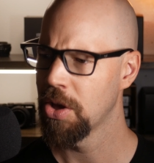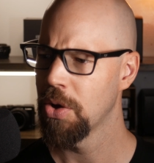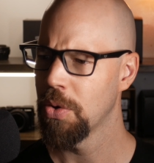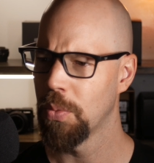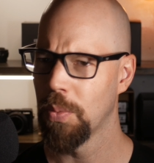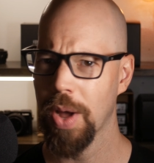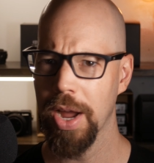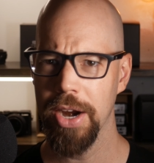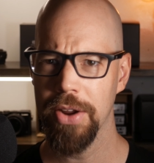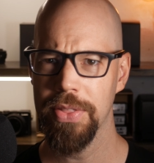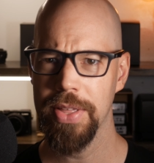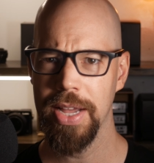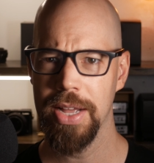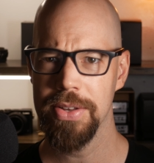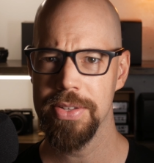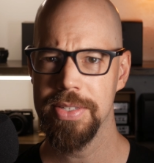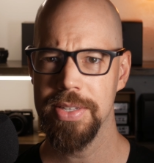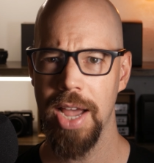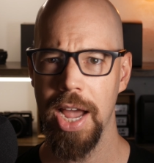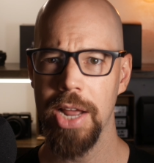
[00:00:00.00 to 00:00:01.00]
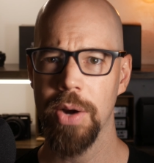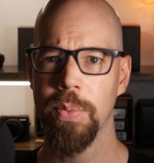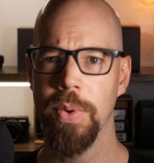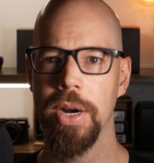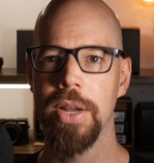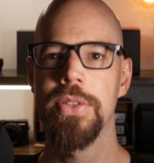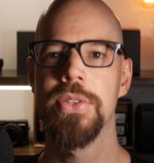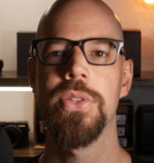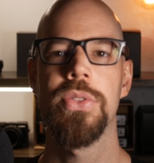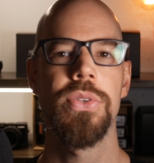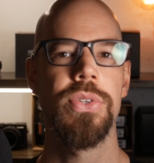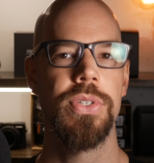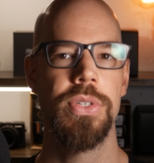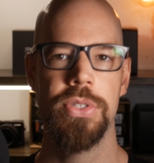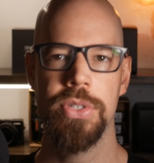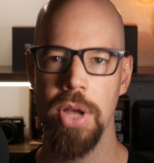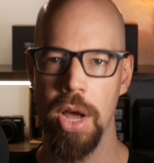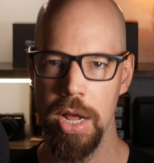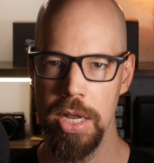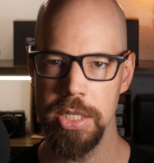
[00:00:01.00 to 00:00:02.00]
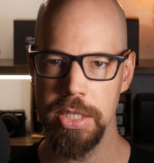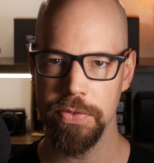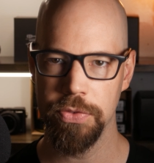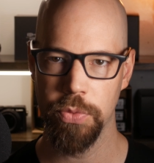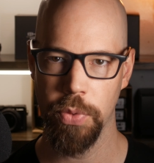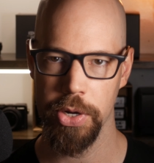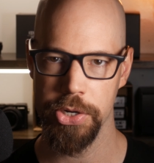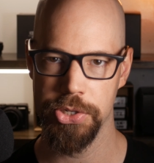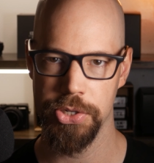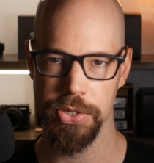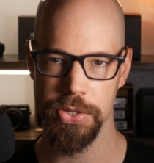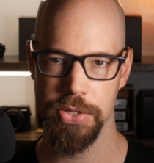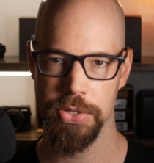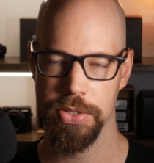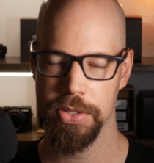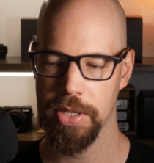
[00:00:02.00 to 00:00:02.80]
Why are they outside? There's tons of questions